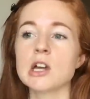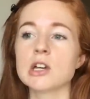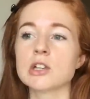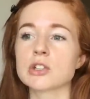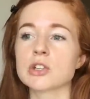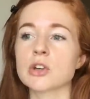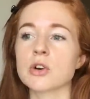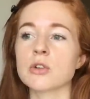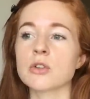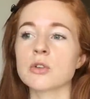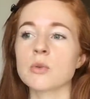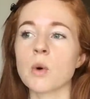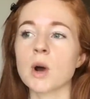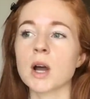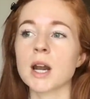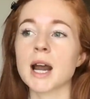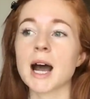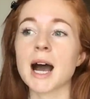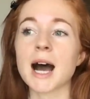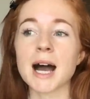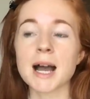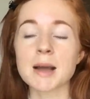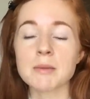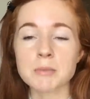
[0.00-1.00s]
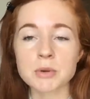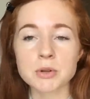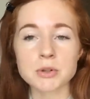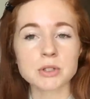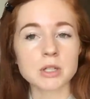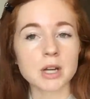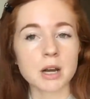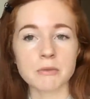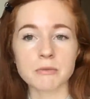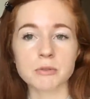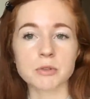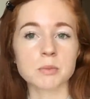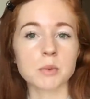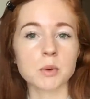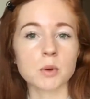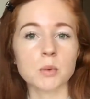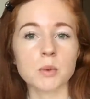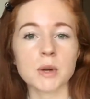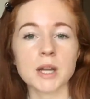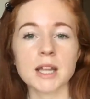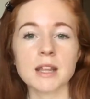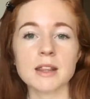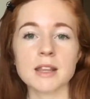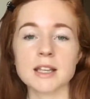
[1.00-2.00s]
So the one I'm most
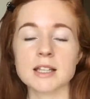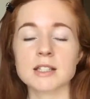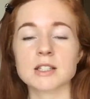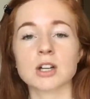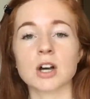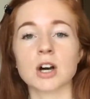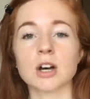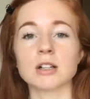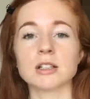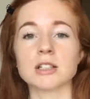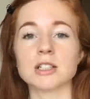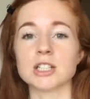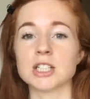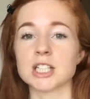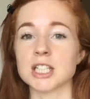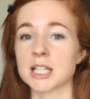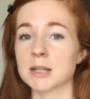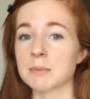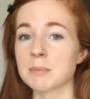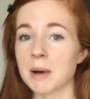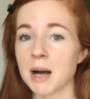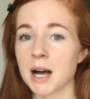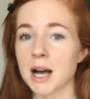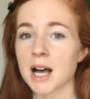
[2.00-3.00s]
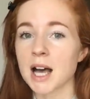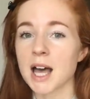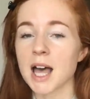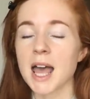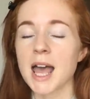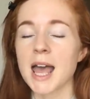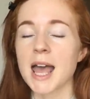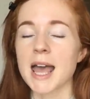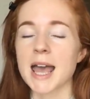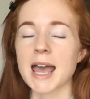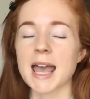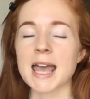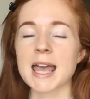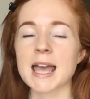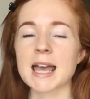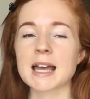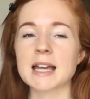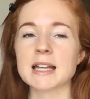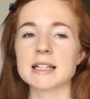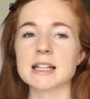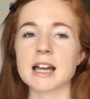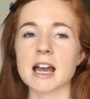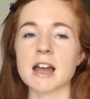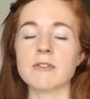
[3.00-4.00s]
comfortable with is called Jikbang,
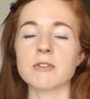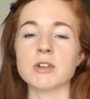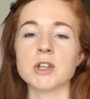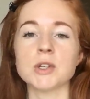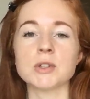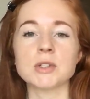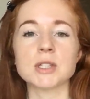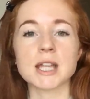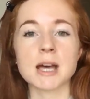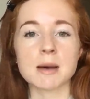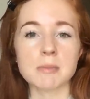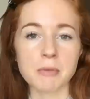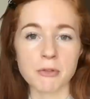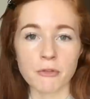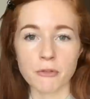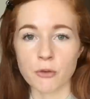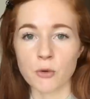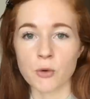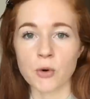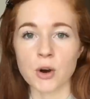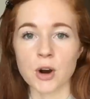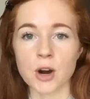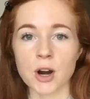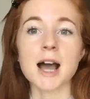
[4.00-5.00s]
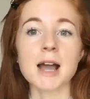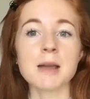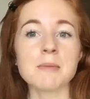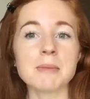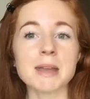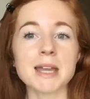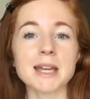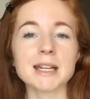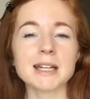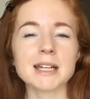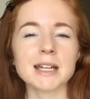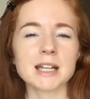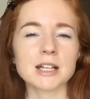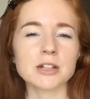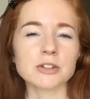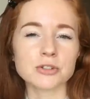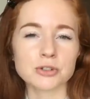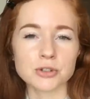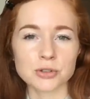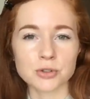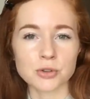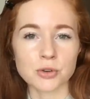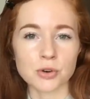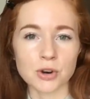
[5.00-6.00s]
and I've used that before. I made an
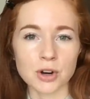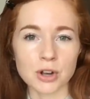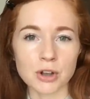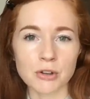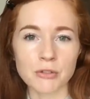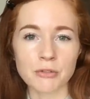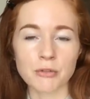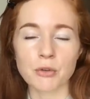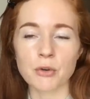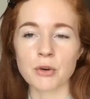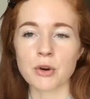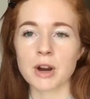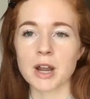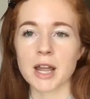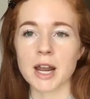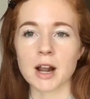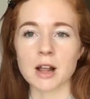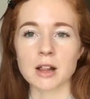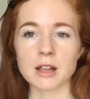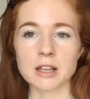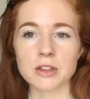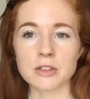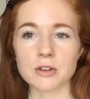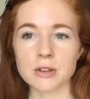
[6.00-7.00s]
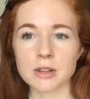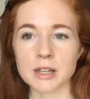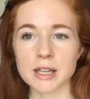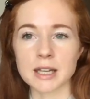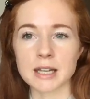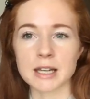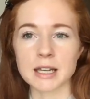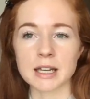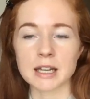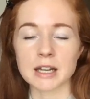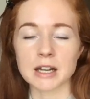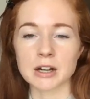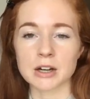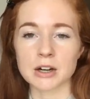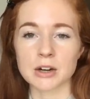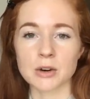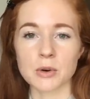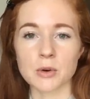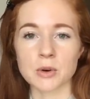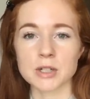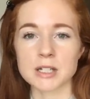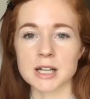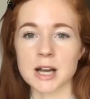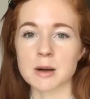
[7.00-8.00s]
English tutorial for it. I'll either link it here
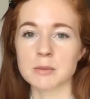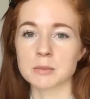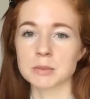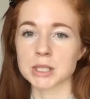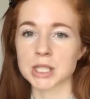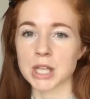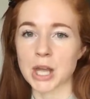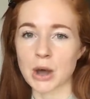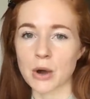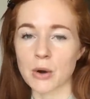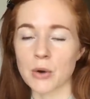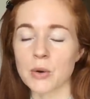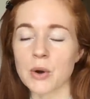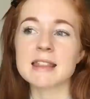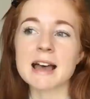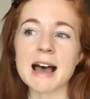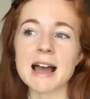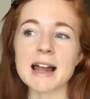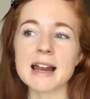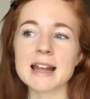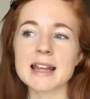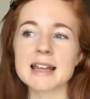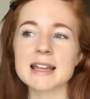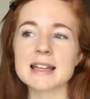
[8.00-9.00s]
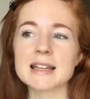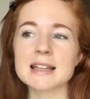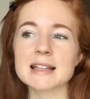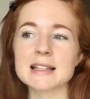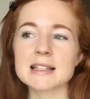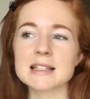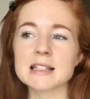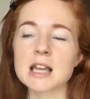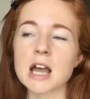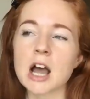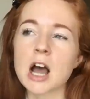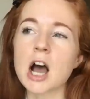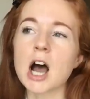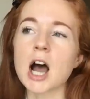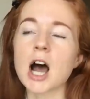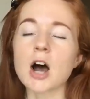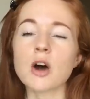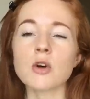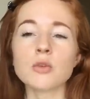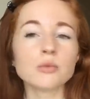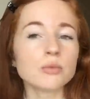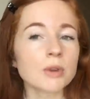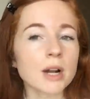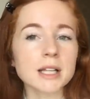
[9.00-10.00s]
or down below. That is
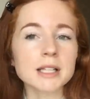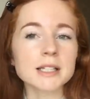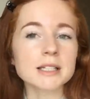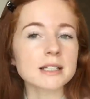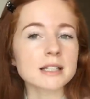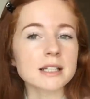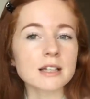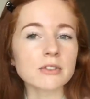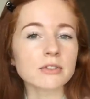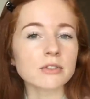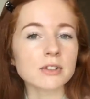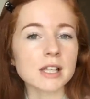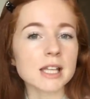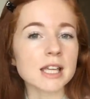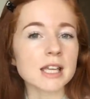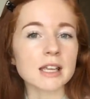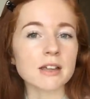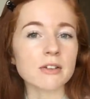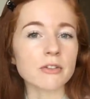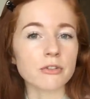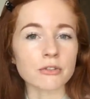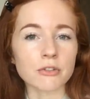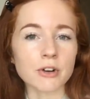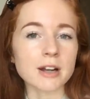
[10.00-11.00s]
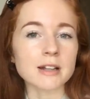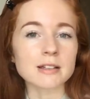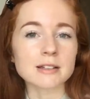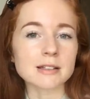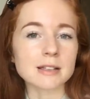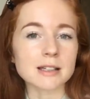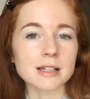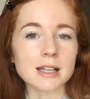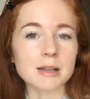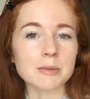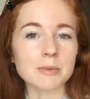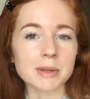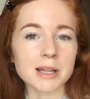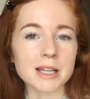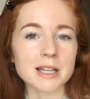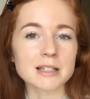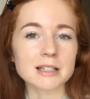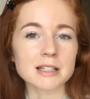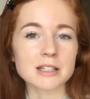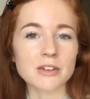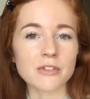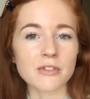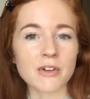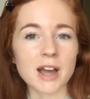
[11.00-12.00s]
a relatively friendly
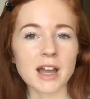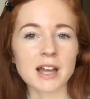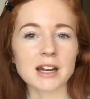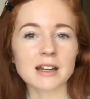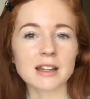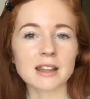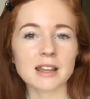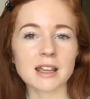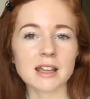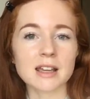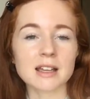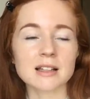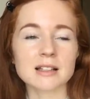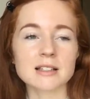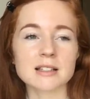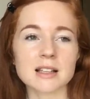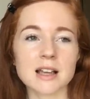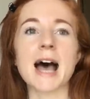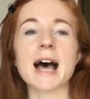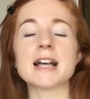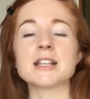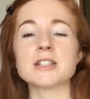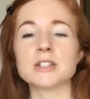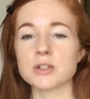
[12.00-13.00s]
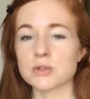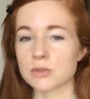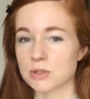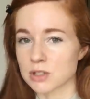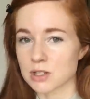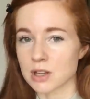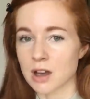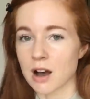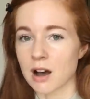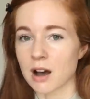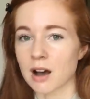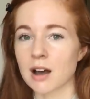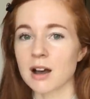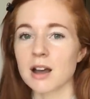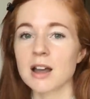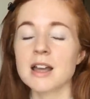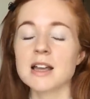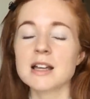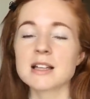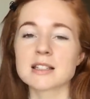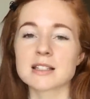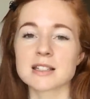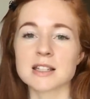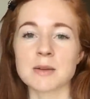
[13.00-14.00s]
place to find things. As you saw,
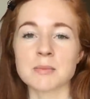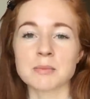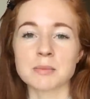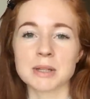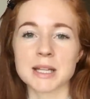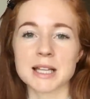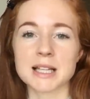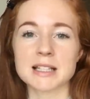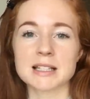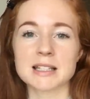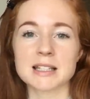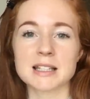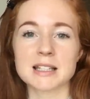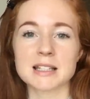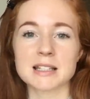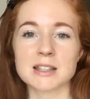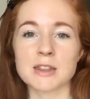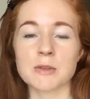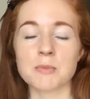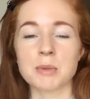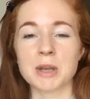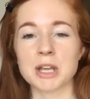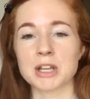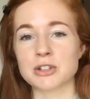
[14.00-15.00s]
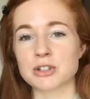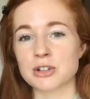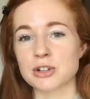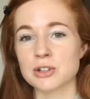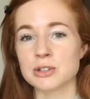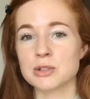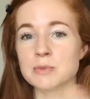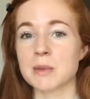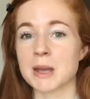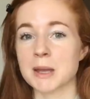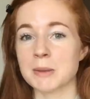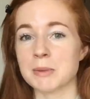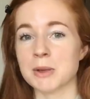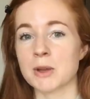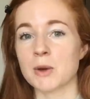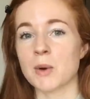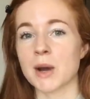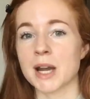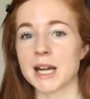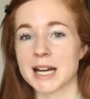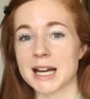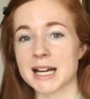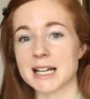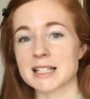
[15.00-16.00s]
some places the pictures might be
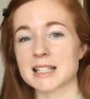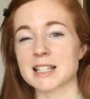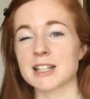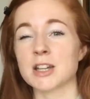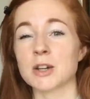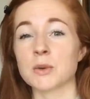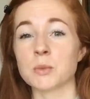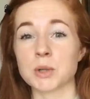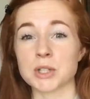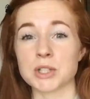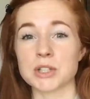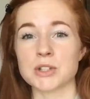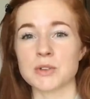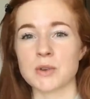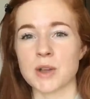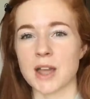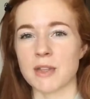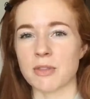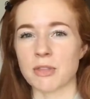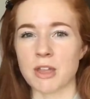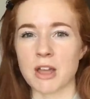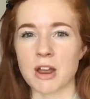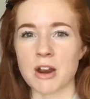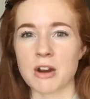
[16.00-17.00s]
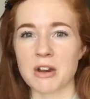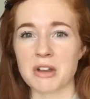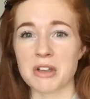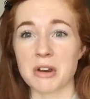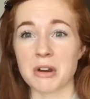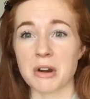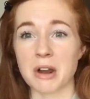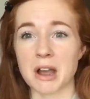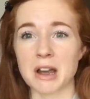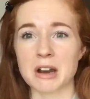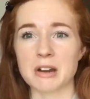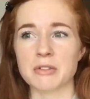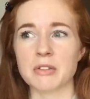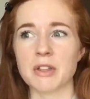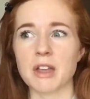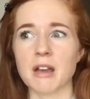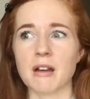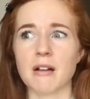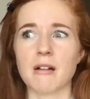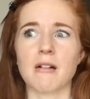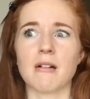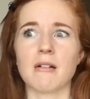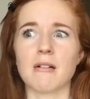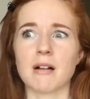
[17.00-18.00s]
quite nice, and then once you get there, you're kind of
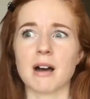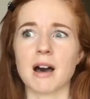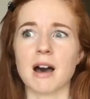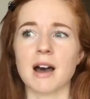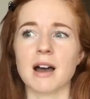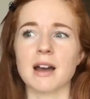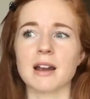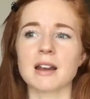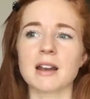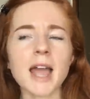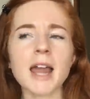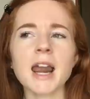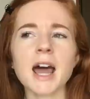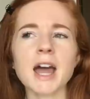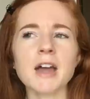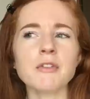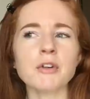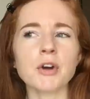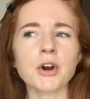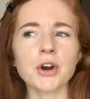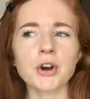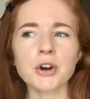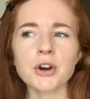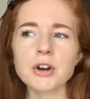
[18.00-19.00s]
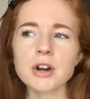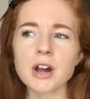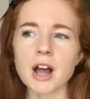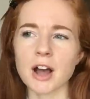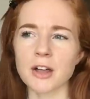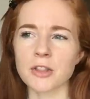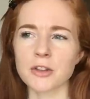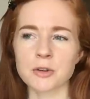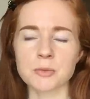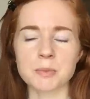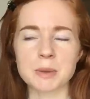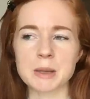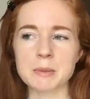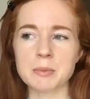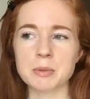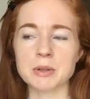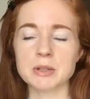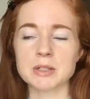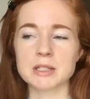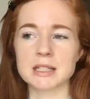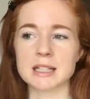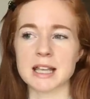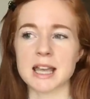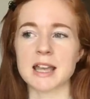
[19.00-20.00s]
like, oh god. And I've heard other
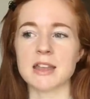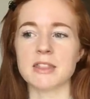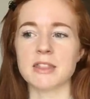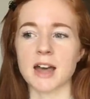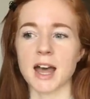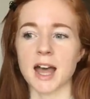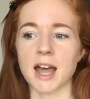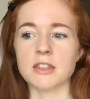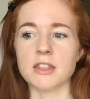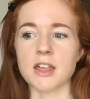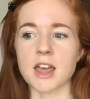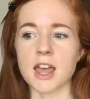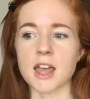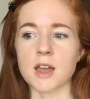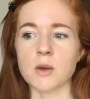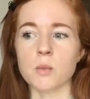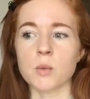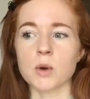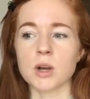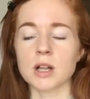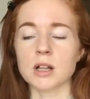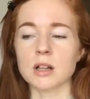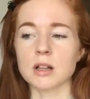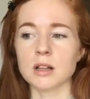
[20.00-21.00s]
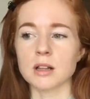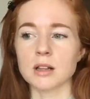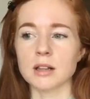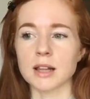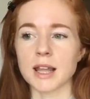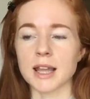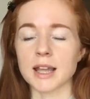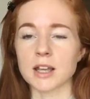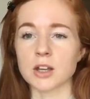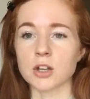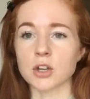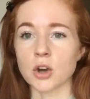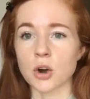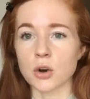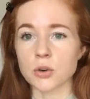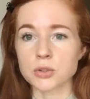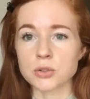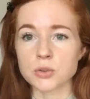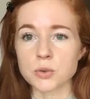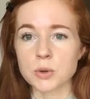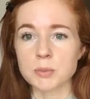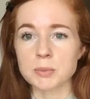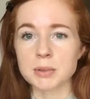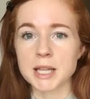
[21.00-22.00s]
people say that they will like go
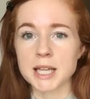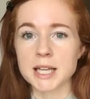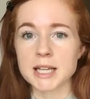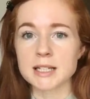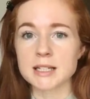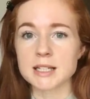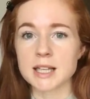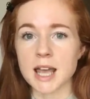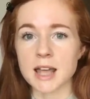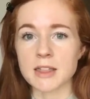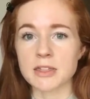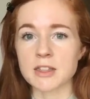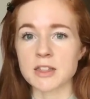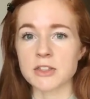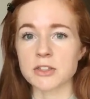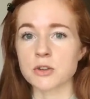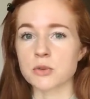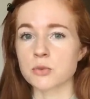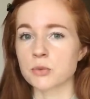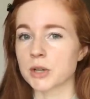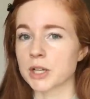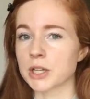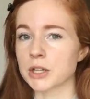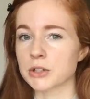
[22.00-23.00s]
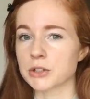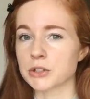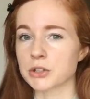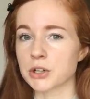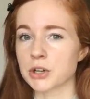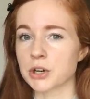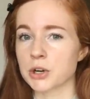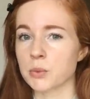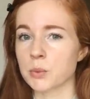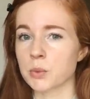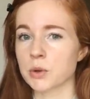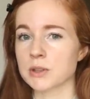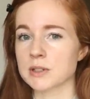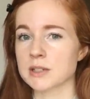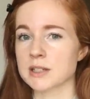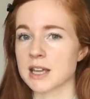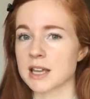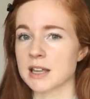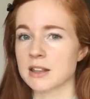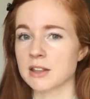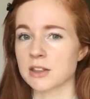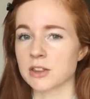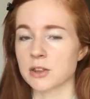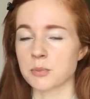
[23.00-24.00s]
to a place and then the realtor will
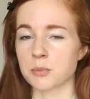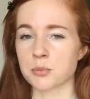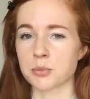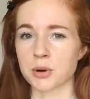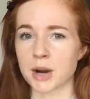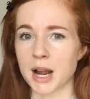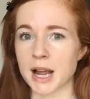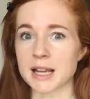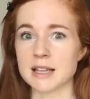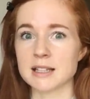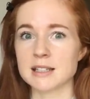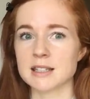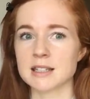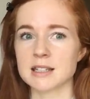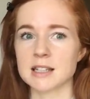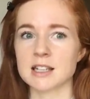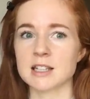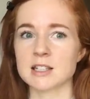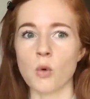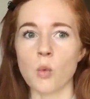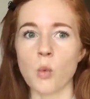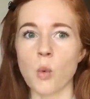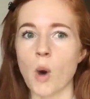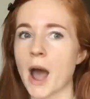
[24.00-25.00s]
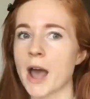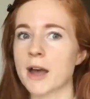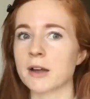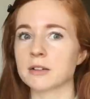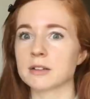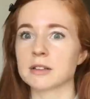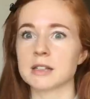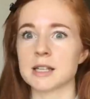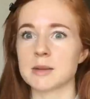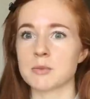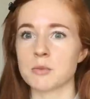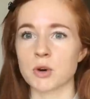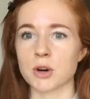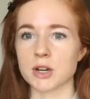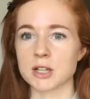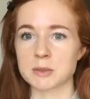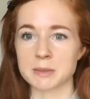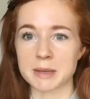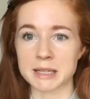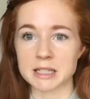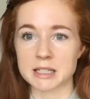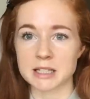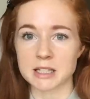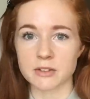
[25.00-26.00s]
say that the price is wildly more
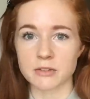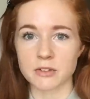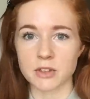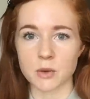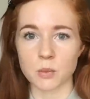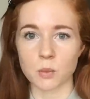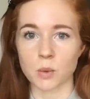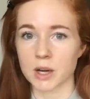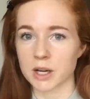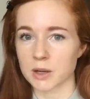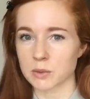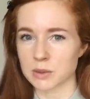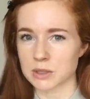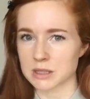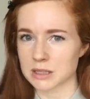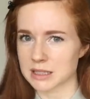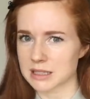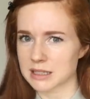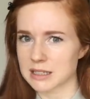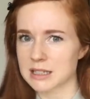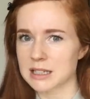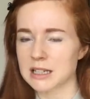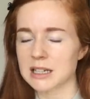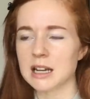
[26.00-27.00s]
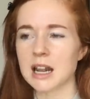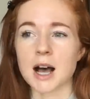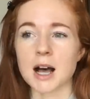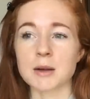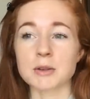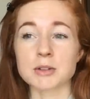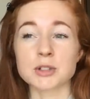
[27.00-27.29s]
expensive than what it was listed.